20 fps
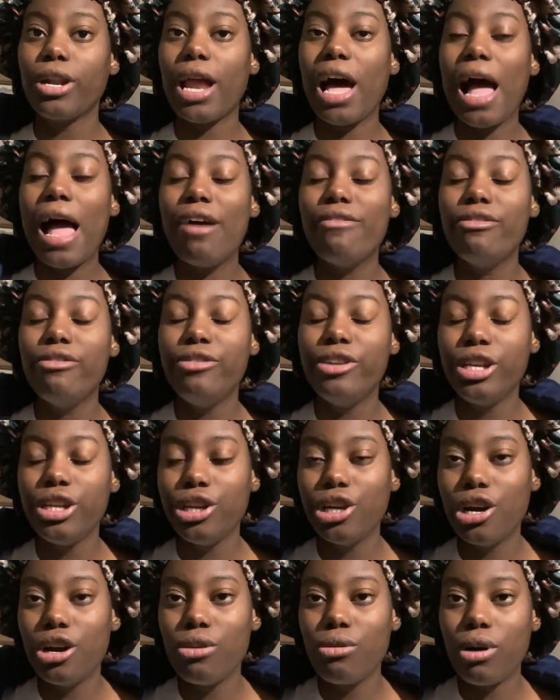And I have a
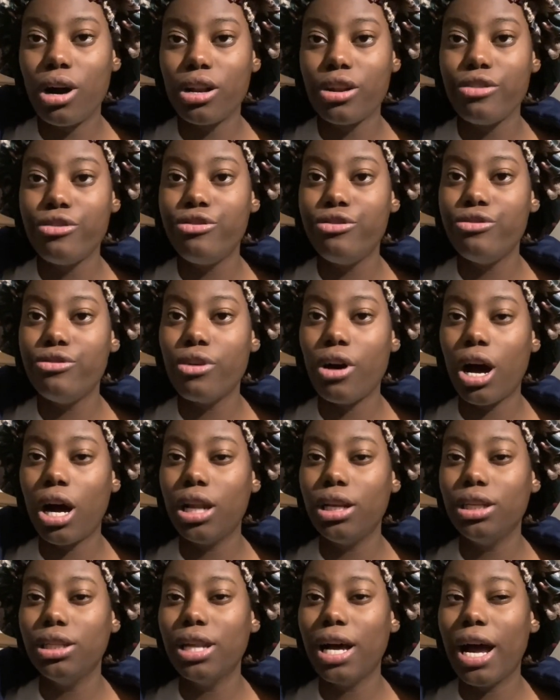video on
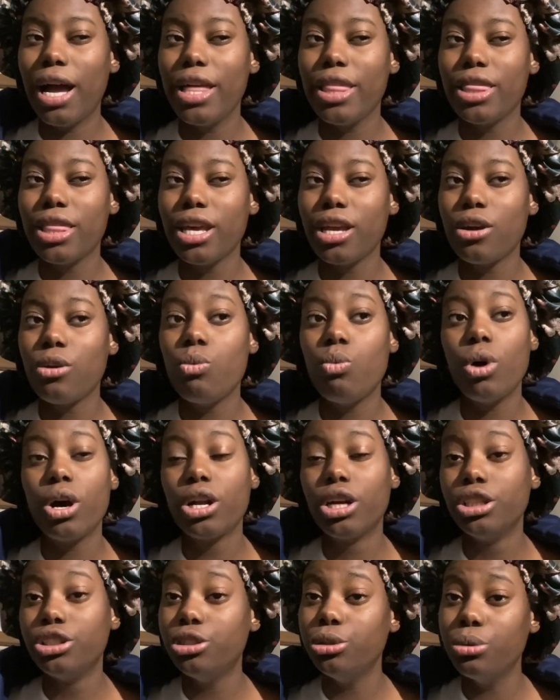I think 1
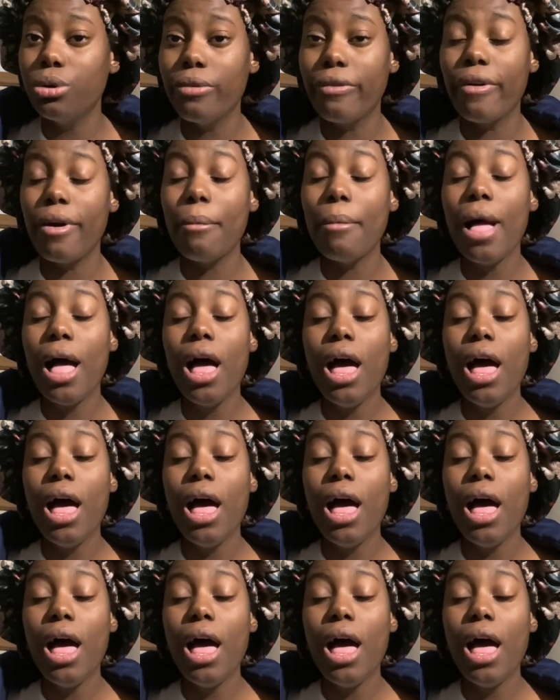or 2 of them.